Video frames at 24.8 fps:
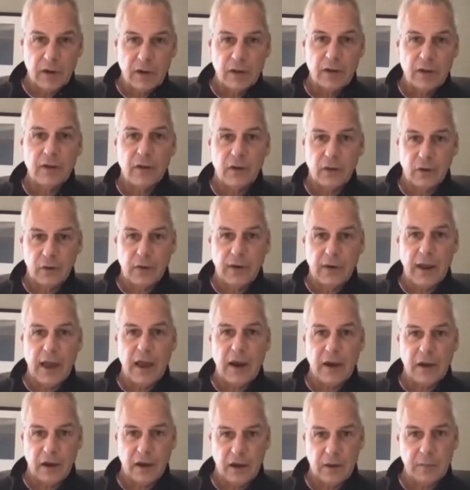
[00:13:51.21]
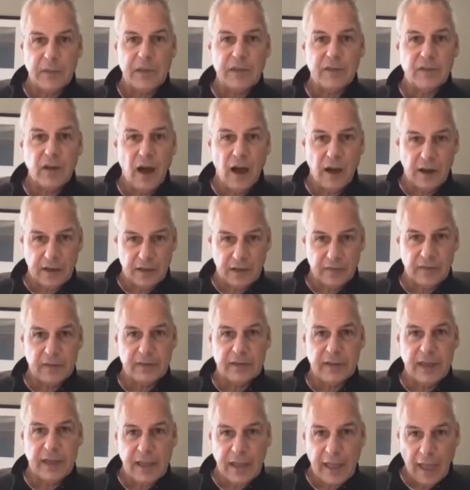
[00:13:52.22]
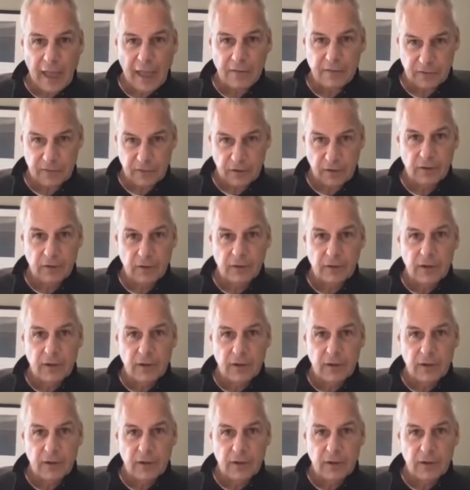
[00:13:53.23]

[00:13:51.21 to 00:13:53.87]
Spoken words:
you and I are going to be talking the day after.